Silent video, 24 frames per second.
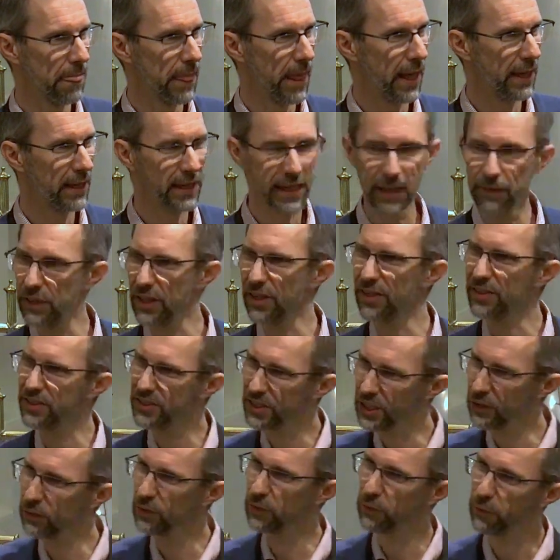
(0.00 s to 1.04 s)
and giving
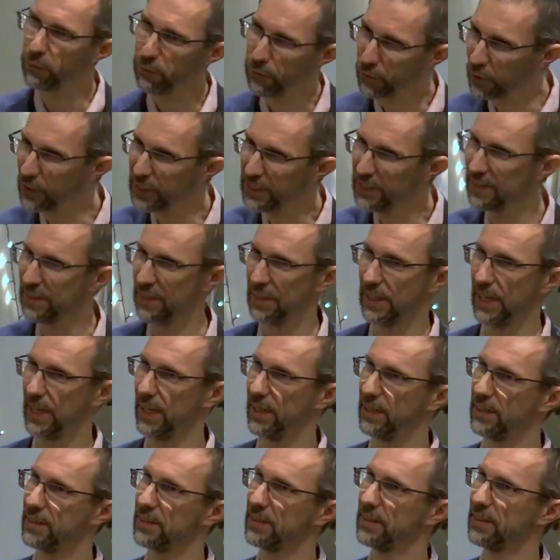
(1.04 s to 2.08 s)
ourselves fully to
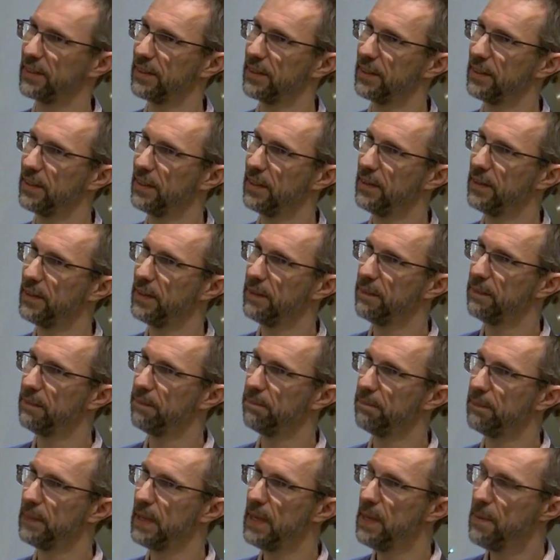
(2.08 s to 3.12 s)
that.
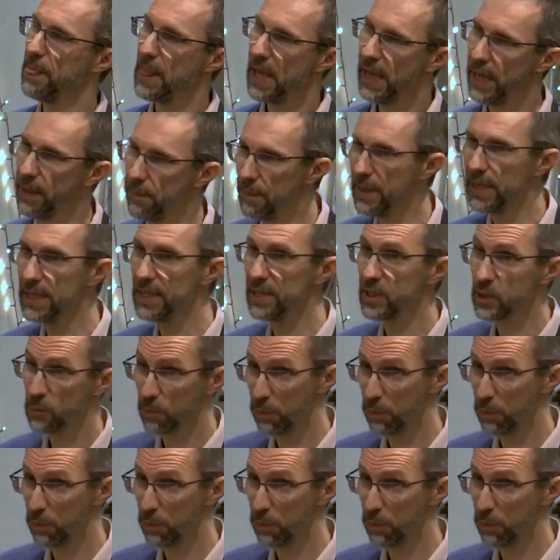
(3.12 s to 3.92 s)
It means